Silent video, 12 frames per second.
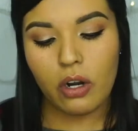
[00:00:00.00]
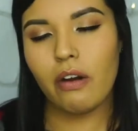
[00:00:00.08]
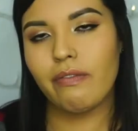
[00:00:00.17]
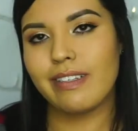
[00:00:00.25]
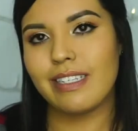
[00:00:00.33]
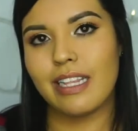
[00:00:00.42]

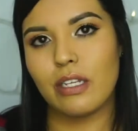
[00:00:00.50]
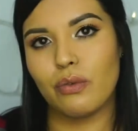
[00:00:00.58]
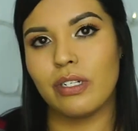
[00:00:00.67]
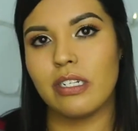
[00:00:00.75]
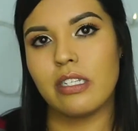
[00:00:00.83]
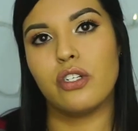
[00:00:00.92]
obviously this
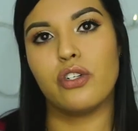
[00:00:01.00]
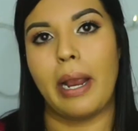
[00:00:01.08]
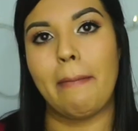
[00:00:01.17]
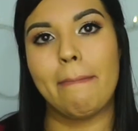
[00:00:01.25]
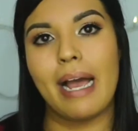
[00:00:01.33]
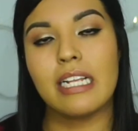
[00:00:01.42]
one doesn't dry
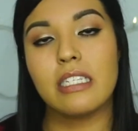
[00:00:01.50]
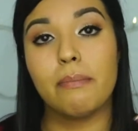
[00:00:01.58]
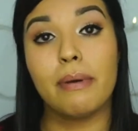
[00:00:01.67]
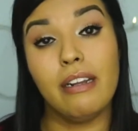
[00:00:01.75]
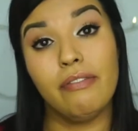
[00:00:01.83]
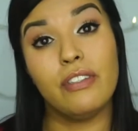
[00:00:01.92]
matte,
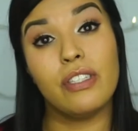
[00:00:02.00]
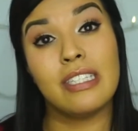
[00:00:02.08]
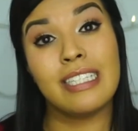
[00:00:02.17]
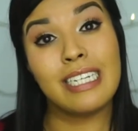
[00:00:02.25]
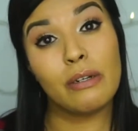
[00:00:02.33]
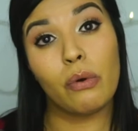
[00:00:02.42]
but if you
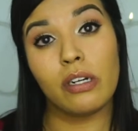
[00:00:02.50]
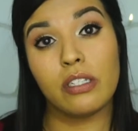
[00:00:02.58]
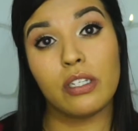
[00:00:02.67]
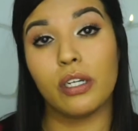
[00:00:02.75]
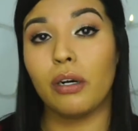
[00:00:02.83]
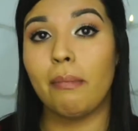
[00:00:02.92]
did want
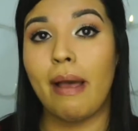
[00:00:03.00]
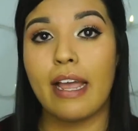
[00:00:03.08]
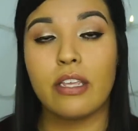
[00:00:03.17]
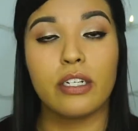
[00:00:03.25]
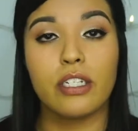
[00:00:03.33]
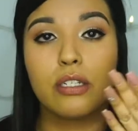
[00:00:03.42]
it to go
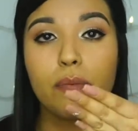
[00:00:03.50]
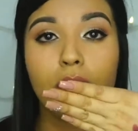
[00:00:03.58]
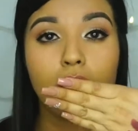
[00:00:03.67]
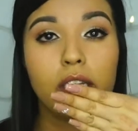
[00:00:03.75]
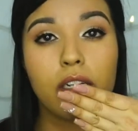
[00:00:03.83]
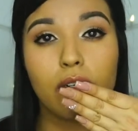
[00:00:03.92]
matte, you could just put
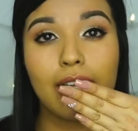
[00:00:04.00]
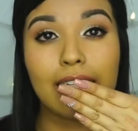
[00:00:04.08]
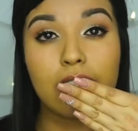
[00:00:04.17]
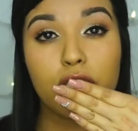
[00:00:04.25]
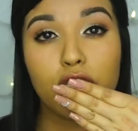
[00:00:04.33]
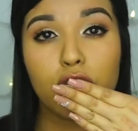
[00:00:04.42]
a little
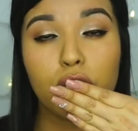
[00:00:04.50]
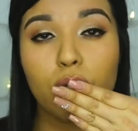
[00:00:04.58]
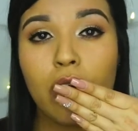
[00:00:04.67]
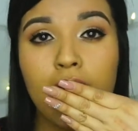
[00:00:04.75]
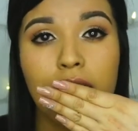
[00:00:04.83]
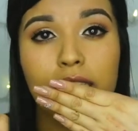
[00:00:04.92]
like tissue,
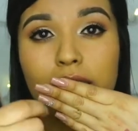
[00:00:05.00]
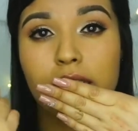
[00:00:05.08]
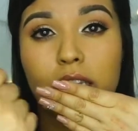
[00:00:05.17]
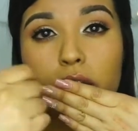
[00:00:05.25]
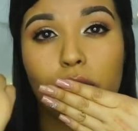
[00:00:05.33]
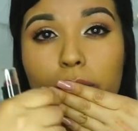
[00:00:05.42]
just
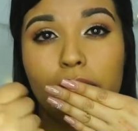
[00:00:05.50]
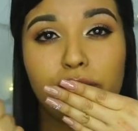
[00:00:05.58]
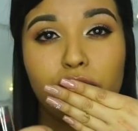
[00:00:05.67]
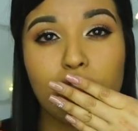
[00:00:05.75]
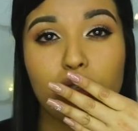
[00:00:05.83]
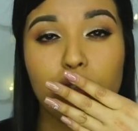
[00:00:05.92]
a little bit of
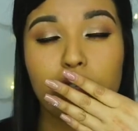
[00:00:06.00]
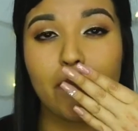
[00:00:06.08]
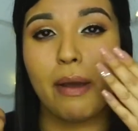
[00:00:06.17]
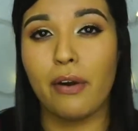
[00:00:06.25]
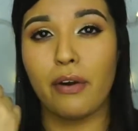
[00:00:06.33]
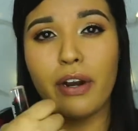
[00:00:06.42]
translucent
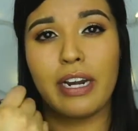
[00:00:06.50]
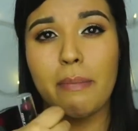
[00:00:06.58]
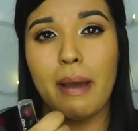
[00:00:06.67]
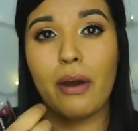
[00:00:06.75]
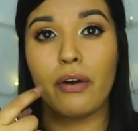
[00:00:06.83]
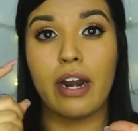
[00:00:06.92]
powder or any
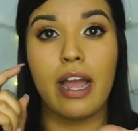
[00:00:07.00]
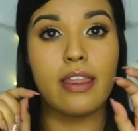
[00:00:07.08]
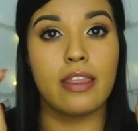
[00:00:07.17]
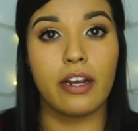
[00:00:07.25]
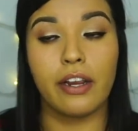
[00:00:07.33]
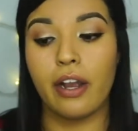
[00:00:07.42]
powder,
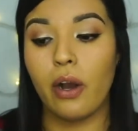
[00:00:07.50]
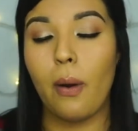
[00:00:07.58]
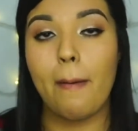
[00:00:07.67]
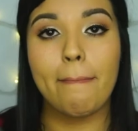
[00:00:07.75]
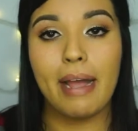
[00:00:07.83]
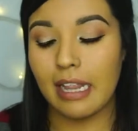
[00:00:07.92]
and there you
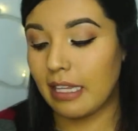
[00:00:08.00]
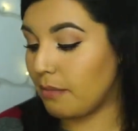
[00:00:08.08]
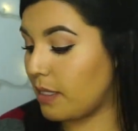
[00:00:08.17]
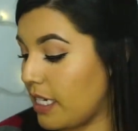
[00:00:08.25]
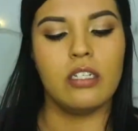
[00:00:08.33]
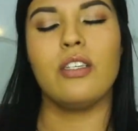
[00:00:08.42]
go, matte
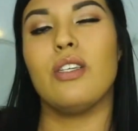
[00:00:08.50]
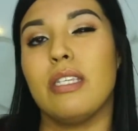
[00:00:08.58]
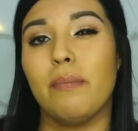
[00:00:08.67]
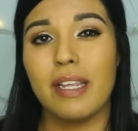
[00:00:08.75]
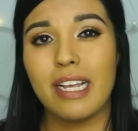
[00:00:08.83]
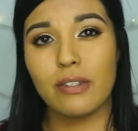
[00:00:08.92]
lipstick. So
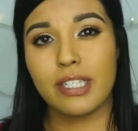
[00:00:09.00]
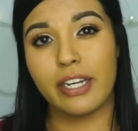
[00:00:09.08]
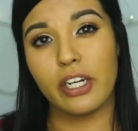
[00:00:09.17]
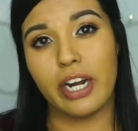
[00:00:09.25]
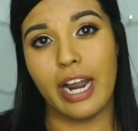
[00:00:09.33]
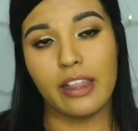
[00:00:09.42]
something else I
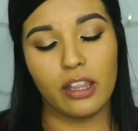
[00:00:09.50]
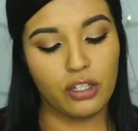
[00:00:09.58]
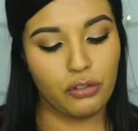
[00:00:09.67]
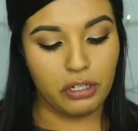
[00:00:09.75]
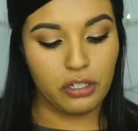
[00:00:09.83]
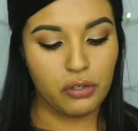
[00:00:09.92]
got at the
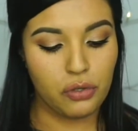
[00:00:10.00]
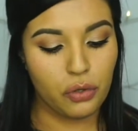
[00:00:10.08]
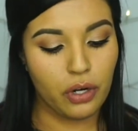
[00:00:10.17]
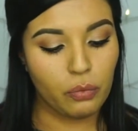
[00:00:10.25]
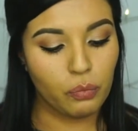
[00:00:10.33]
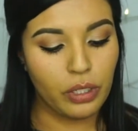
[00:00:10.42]

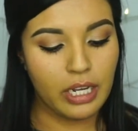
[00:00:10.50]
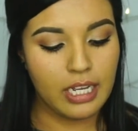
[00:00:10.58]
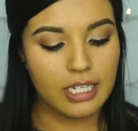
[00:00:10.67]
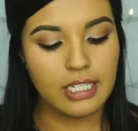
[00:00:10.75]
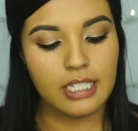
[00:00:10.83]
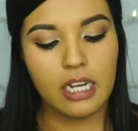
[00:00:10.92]
drugstore
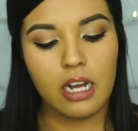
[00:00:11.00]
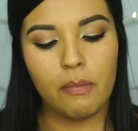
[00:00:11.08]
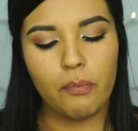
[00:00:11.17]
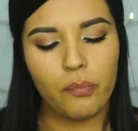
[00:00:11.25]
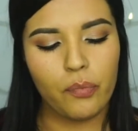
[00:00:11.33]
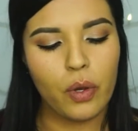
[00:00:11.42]
was
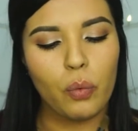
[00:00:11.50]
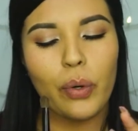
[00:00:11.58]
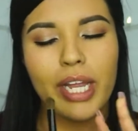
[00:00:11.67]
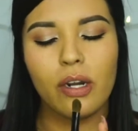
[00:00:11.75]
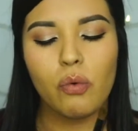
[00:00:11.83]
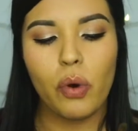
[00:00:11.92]

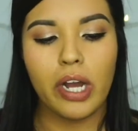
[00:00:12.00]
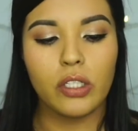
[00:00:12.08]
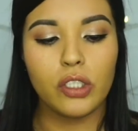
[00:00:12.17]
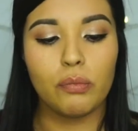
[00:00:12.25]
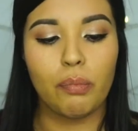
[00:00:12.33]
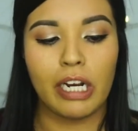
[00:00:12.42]
Wet n
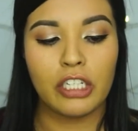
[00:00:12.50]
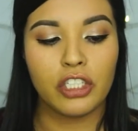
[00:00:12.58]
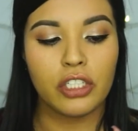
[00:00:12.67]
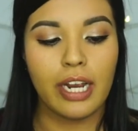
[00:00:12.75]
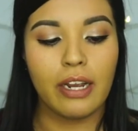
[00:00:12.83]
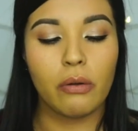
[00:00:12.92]
Wild brush. I